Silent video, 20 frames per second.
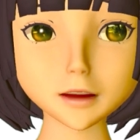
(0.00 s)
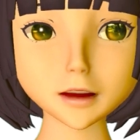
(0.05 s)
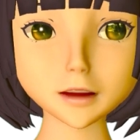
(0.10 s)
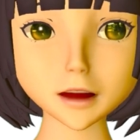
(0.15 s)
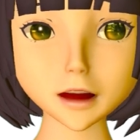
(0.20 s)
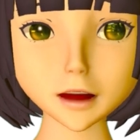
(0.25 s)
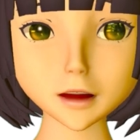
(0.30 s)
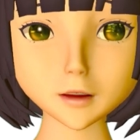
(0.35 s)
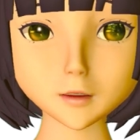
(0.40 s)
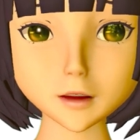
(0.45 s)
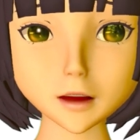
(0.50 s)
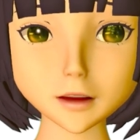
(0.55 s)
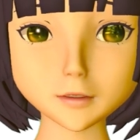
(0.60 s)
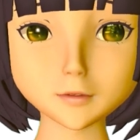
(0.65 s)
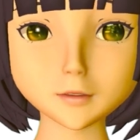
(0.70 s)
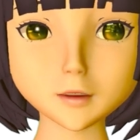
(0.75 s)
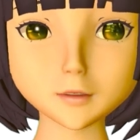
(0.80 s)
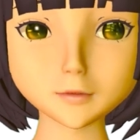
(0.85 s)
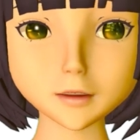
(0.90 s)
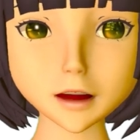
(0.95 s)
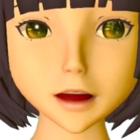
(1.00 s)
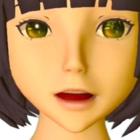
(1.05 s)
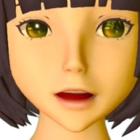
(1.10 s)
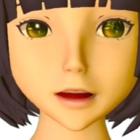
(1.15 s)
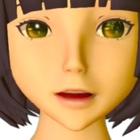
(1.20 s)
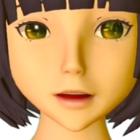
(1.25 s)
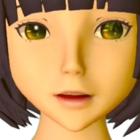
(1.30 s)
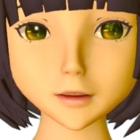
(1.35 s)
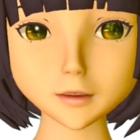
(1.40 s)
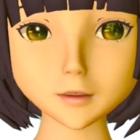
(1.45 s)
there's another way of
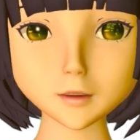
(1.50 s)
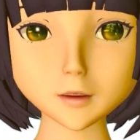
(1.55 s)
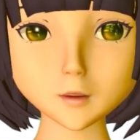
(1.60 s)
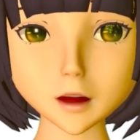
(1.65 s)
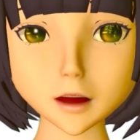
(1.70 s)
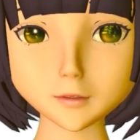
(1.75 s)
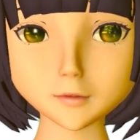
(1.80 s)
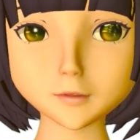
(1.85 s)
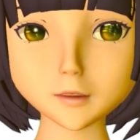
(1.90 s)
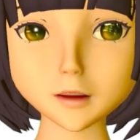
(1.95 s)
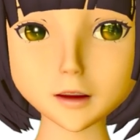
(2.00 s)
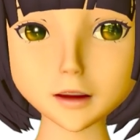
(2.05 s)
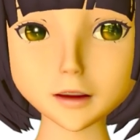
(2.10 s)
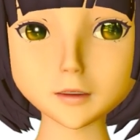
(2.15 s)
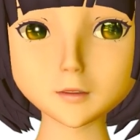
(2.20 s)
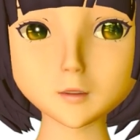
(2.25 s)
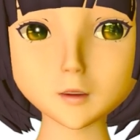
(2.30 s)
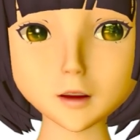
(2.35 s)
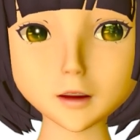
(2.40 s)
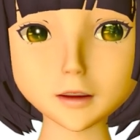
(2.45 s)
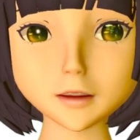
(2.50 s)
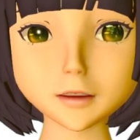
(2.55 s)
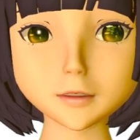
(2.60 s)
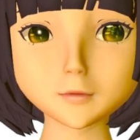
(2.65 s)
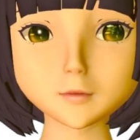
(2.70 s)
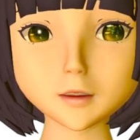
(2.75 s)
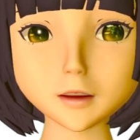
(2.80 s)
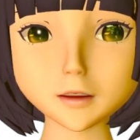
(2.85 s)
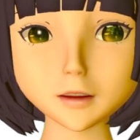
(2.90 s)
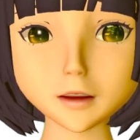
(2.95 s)
dividing Japanese
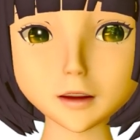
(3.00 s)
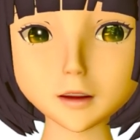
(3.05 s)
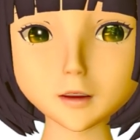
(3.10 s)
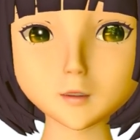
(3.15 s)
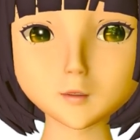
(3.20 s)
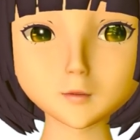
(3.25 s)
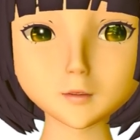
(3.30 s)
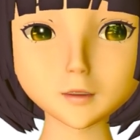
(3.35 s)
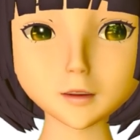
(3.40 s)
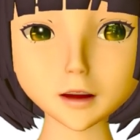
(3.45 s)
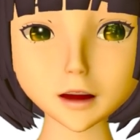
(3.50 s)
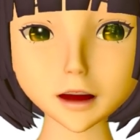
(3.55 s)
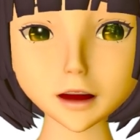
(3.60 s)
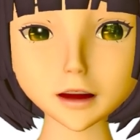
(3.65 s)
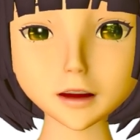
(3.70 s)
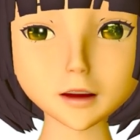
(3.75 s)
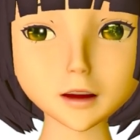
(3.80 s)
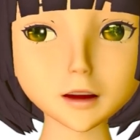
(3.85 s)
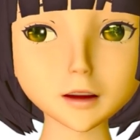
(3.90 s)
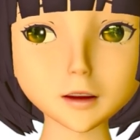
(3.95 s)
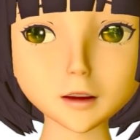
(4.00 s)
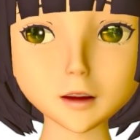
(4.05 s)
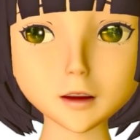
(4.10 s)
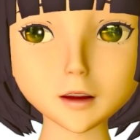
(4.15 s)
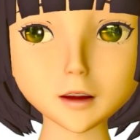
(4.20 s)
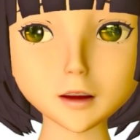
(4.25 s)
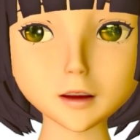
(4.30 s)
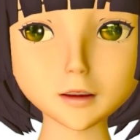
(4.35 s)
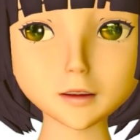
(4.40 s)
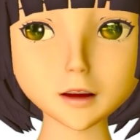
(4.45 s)
words which is used in
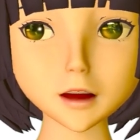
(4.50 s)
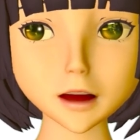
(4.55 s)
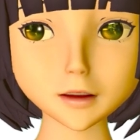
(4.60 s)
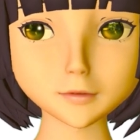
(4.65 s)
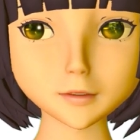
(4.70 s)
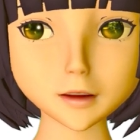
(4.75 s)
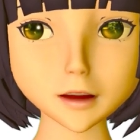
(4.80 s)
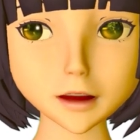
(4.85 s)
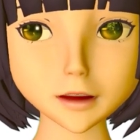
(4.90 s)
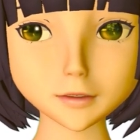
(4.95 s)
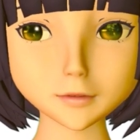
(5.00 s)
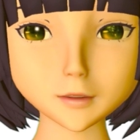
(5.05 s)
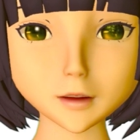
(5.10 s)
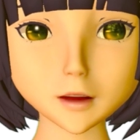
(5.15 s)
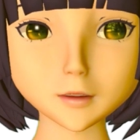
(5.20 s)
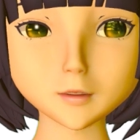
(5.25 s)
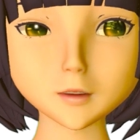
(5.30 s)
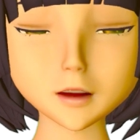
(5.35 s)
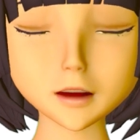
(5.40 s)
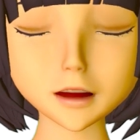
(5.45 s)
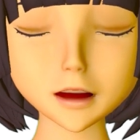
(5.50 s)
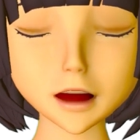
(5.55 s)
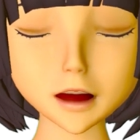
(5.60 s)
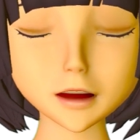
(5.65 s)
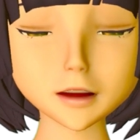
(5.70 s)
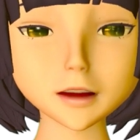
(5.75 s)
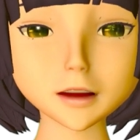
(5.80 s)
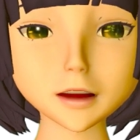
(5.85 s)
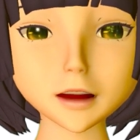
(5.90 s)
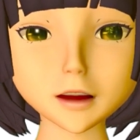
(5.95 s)
Japanese grammar, and
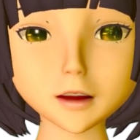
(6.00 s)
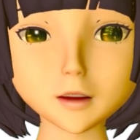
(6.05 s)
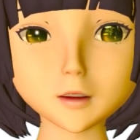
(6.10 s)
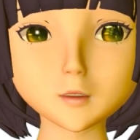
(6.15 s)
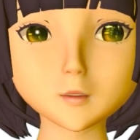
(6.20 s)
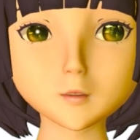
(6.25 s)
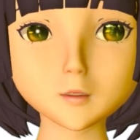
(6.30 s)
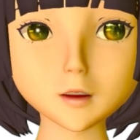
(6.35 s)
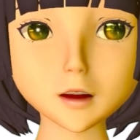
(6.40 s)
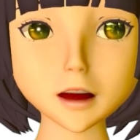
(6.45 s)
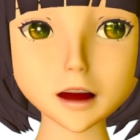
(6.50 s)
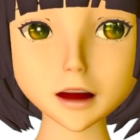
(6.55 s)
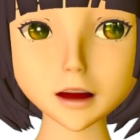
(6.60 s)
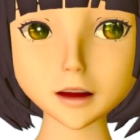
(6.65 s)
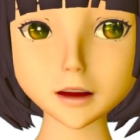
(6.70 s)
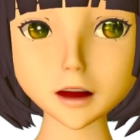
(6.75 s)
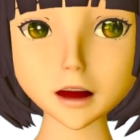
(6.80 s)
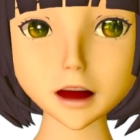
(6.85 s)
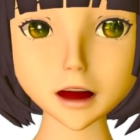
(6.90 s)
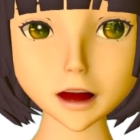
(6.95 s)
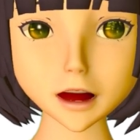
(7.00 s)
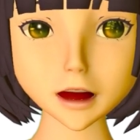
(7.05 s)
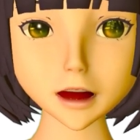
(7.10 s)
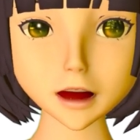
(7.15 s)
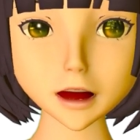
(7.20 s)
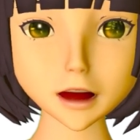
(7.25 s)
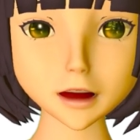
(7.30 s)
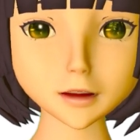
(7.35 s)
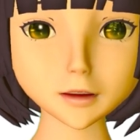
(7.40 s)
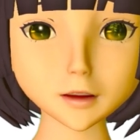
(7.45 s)
that is into
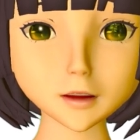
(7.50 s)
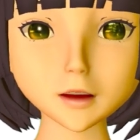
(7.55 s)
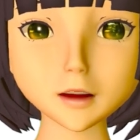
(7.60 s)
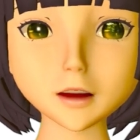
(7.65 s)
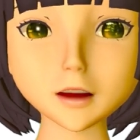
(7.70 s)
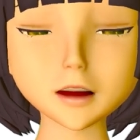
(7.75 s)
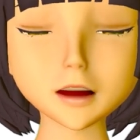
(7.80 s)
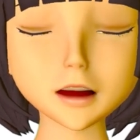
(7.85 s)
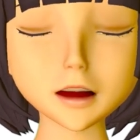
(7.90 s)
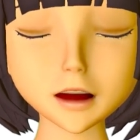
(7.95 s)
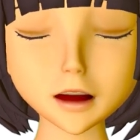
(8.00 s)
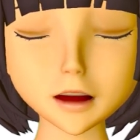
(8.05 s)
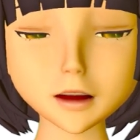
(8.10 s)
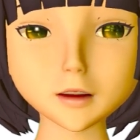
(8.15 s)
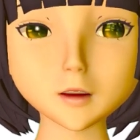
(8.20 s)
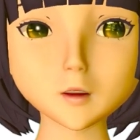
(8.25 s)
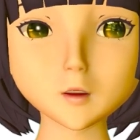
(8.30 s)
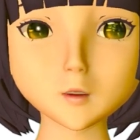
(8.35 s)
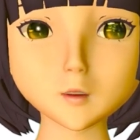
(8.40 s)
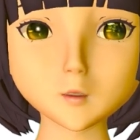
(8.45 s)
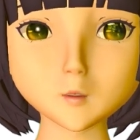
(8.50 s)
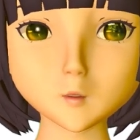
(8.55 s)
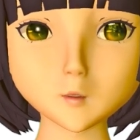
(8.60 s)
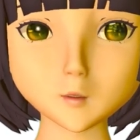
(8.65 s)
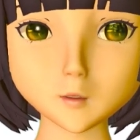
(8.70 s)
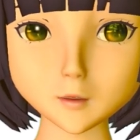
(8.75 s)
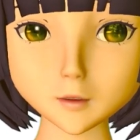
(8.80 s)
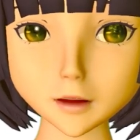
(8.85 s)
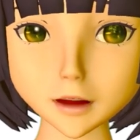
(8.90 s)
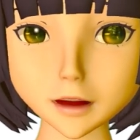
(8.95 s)
taigen and
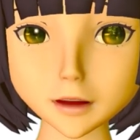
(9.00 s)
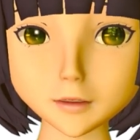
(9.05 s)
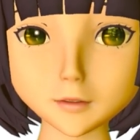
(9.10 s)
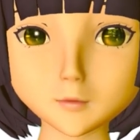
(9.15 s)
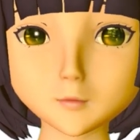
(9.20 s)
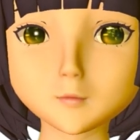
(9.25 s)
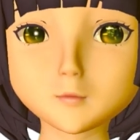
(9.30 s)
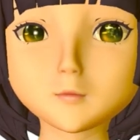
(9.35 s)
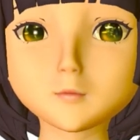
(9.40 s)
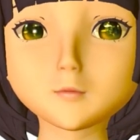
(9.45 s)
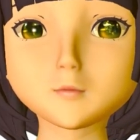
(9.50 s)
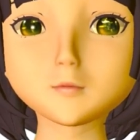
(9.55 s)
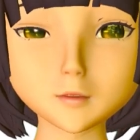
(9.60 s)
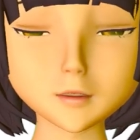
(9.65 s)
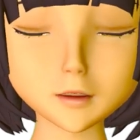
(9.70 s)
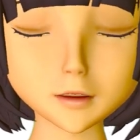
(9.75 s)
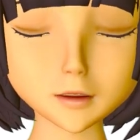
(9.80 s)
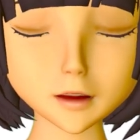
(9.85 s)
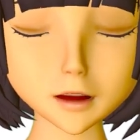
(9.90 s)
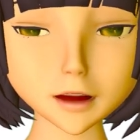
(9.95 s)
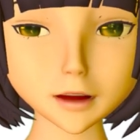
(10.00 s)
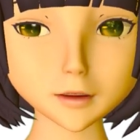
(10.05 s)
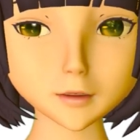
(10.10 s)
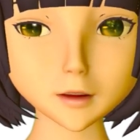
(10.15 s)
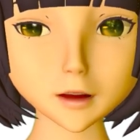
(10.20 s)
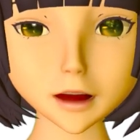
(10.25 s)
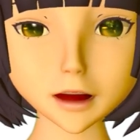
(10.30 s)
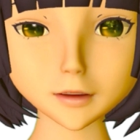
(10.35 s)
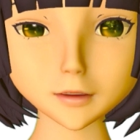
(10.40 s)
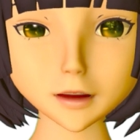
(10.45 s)
yogen, which
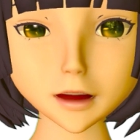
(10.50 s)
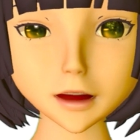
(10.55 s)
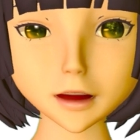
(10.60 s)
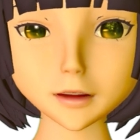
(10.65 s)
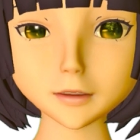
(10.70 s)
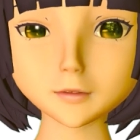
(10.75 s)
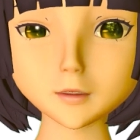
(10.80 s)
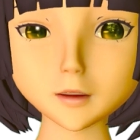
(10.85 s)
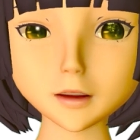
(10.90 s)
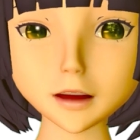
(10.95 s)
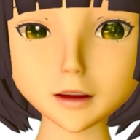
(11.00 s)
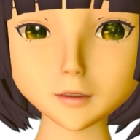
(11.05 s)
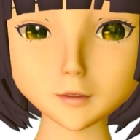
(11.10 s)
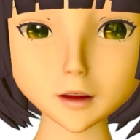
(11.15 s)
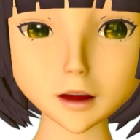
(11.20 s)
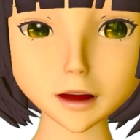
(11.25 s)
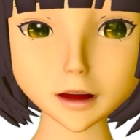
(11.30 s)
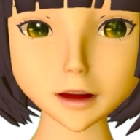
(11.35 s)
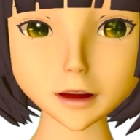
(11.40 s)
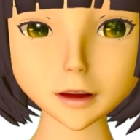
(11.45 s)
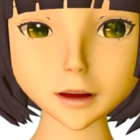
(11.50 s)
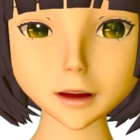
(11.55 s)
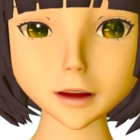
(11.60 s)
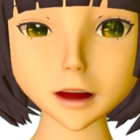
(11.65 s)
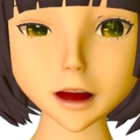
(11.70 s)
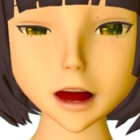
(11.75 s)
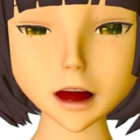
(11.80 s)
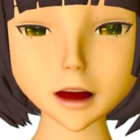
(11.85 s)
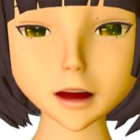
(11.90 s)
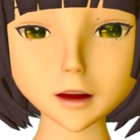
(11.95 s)
literally means body
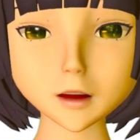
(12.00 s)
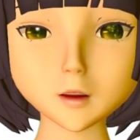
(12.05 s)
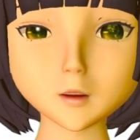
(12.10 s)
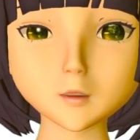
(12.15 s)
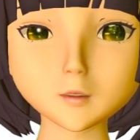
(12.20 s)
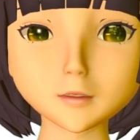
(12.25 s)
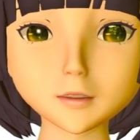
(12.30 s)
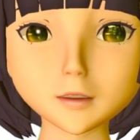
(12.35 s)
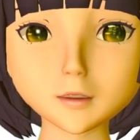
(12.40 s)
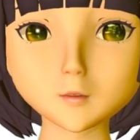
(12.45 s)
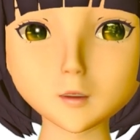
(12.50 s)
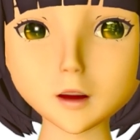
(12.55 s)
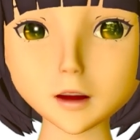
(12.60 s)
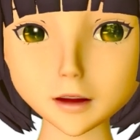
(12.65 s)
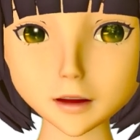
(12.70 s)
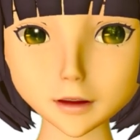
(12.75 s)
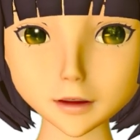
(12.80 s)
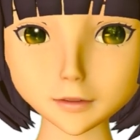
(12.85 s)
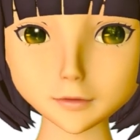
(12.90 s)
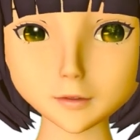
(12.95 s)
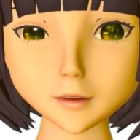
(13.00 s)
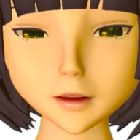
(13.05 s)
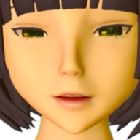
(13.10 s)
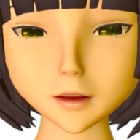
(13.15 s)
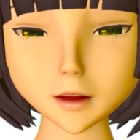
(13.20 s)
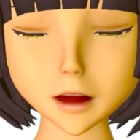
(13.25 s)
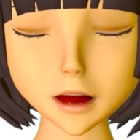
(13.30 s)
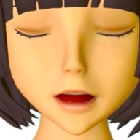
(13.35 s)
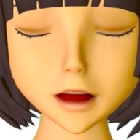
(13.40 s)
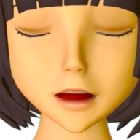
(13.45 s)
words and use words,
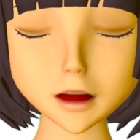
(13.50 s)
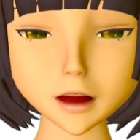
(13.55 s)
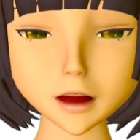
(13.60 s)
but